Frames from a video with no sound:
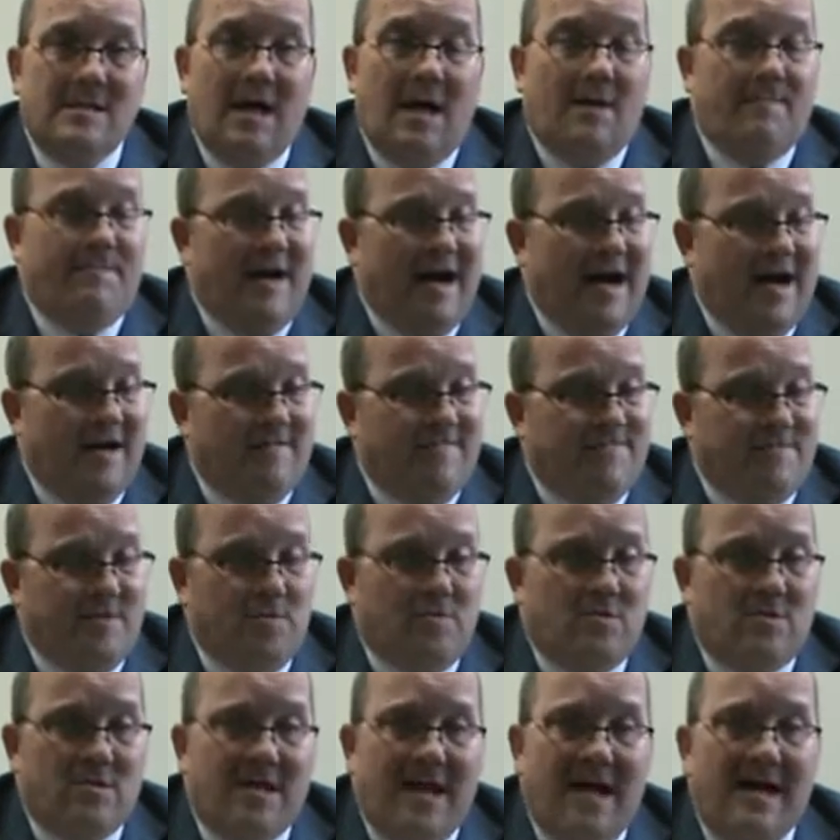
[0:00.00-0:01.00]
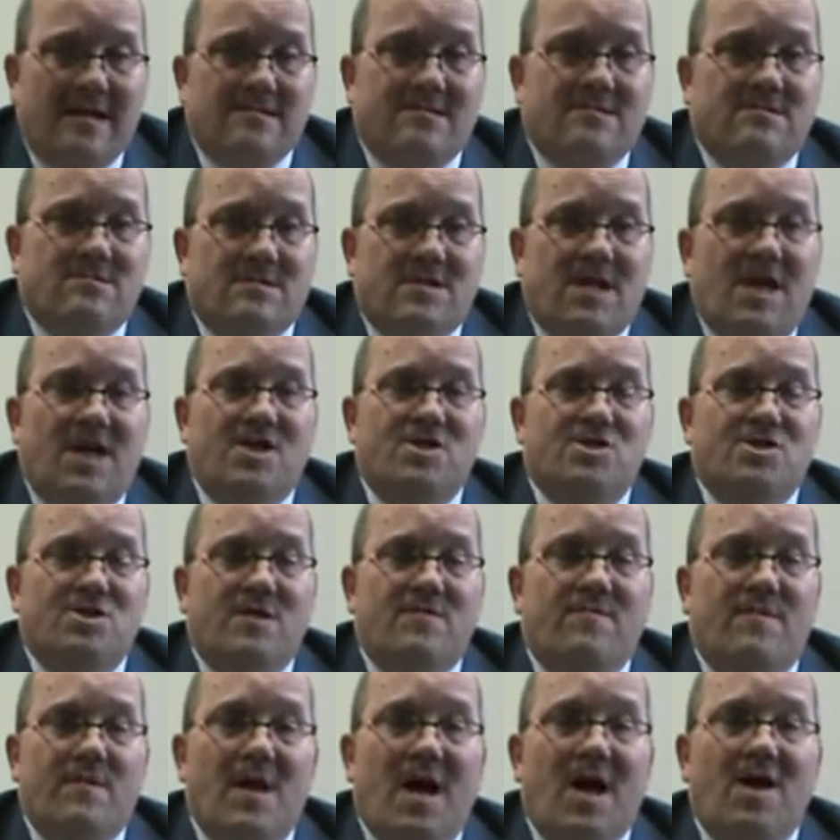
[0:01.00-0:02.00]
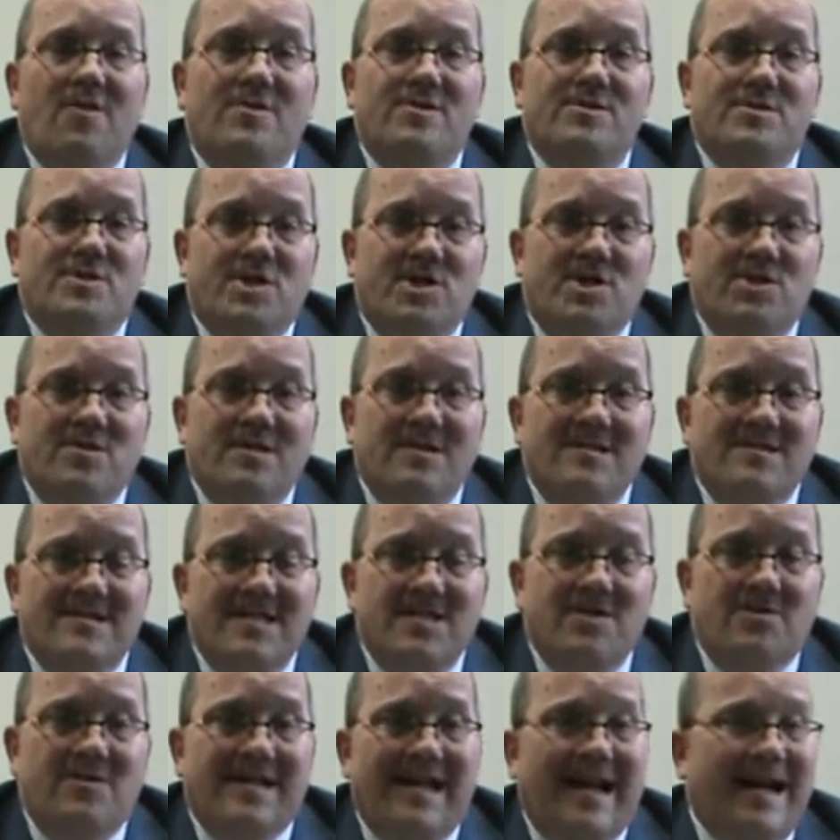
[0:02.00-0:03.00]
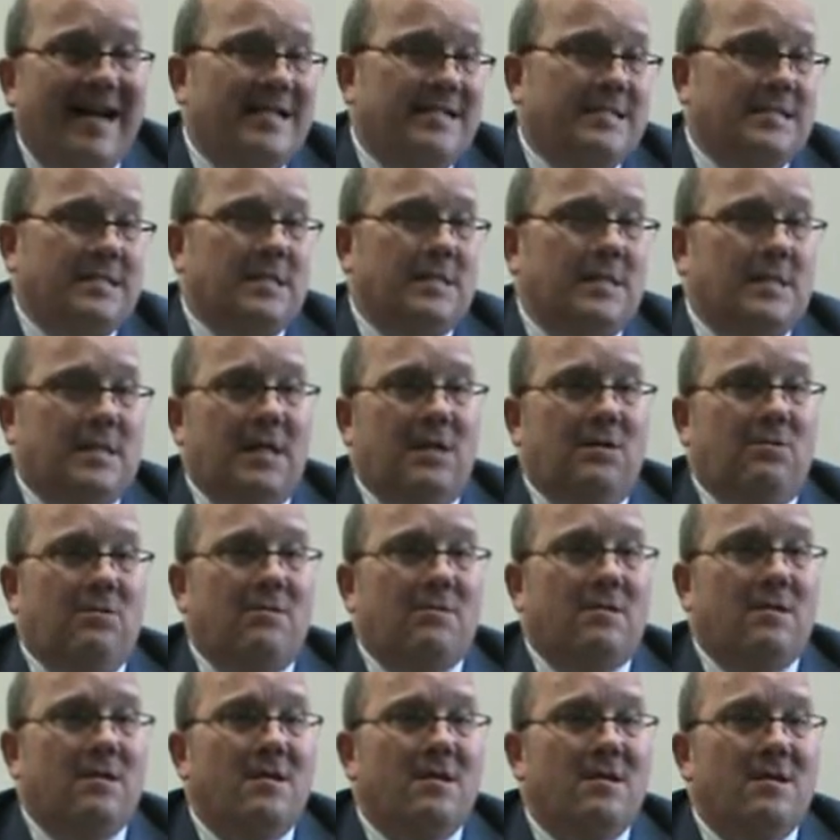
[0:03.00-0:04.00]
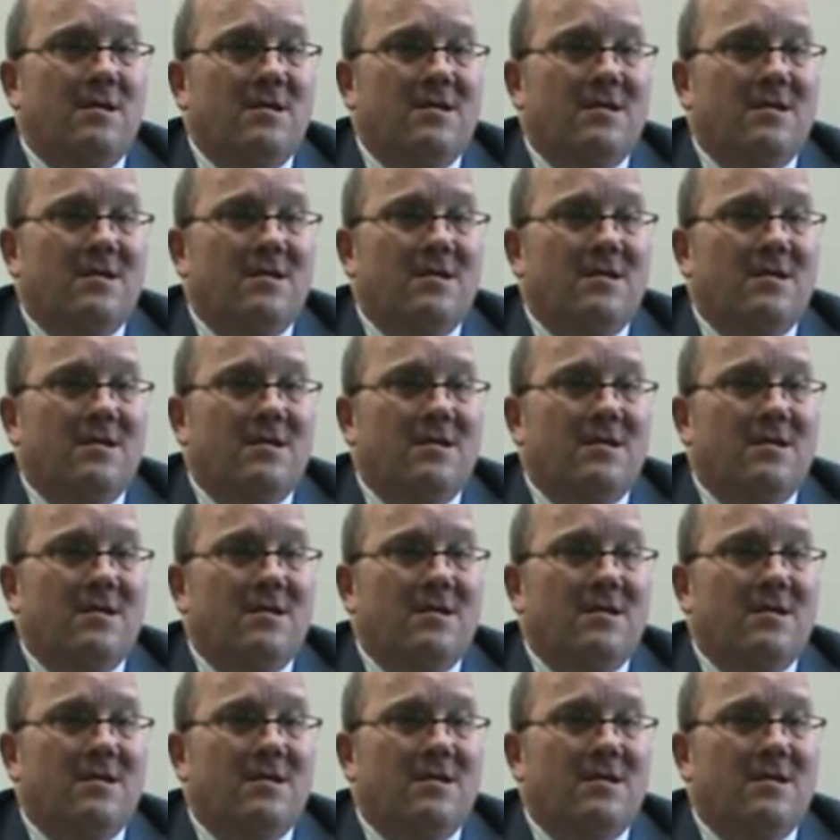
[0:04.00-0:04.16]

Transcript: Upon further consultation with our attorneys here at Ideal Legal